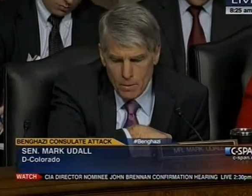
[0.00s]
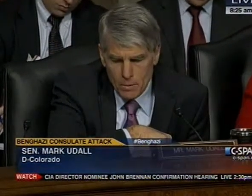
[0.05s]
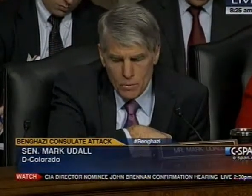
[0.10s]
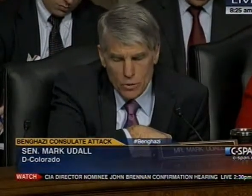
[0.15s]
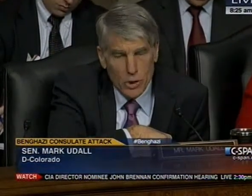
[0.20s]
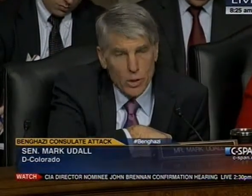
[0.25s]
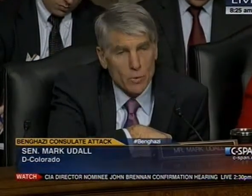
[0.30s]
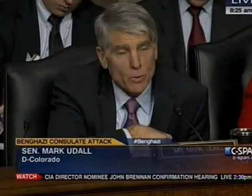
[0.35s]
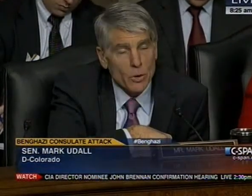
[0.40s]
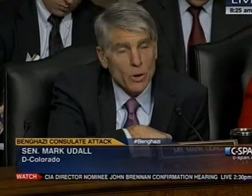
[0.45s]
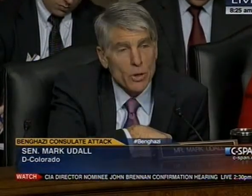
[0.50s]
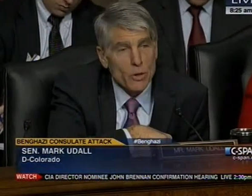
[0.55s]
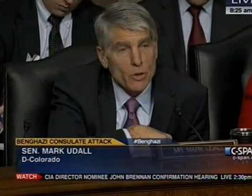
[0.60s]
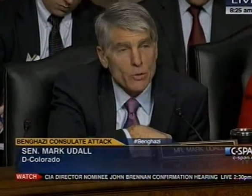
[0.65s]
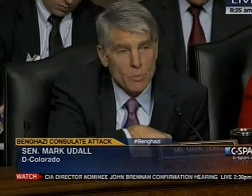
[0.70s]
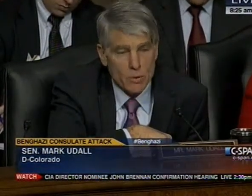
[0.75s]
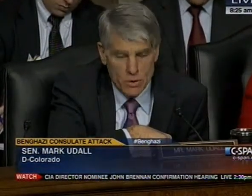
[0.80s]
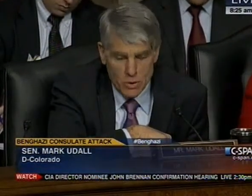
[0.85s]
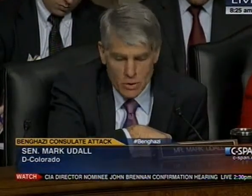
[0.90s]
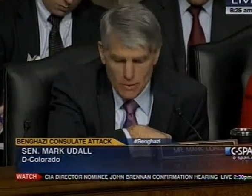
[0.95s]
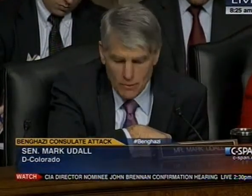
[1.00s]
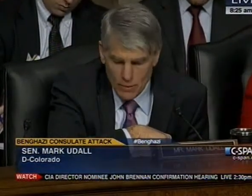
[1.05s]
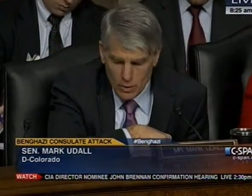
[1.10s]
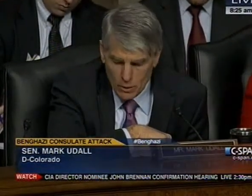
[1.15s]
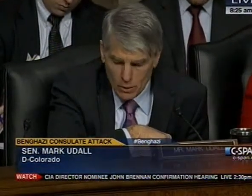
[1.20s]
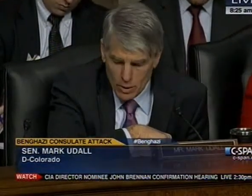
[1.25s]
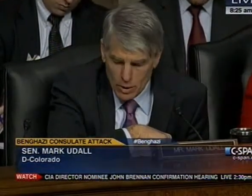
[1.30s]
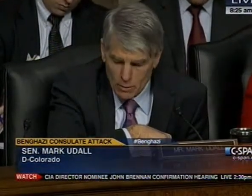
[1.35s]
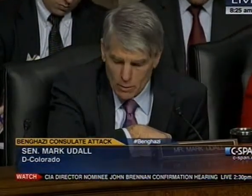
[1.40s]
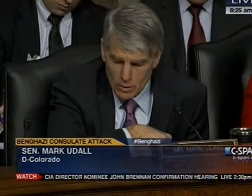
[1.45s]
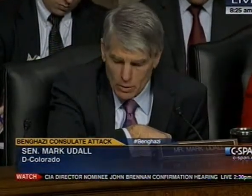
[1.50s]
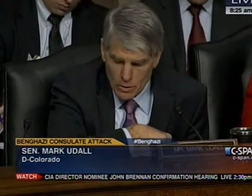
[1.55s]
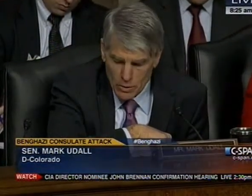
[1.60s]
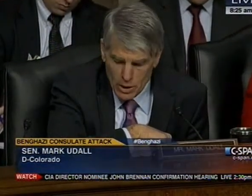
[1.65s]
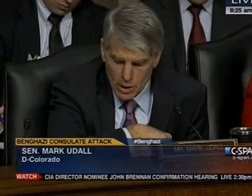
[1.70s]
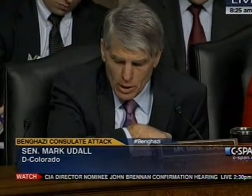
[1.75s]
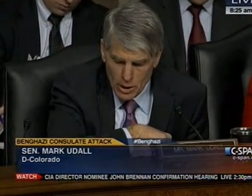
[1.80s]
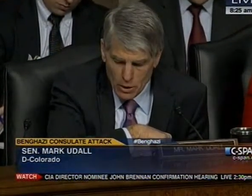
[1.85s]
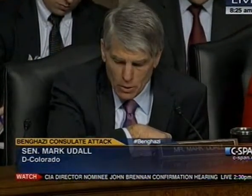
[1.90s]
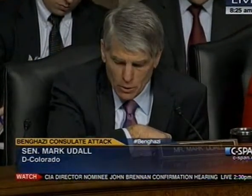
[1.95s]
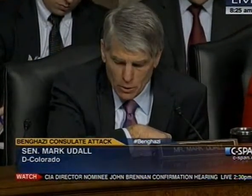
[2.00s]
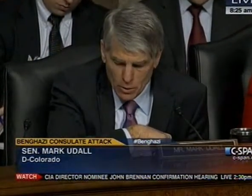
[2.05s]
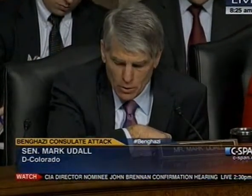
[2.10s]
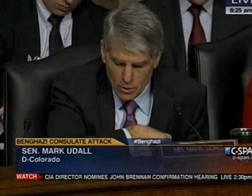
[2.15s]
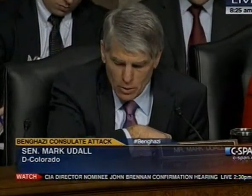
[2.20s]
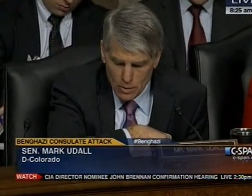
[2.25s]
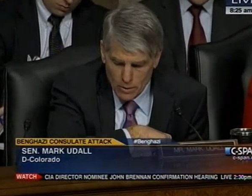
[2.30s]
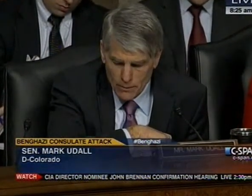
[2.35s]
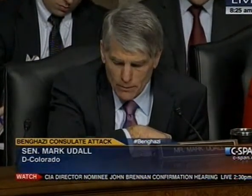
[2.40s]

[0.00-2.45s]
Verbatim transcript: generally or specifically, in particular,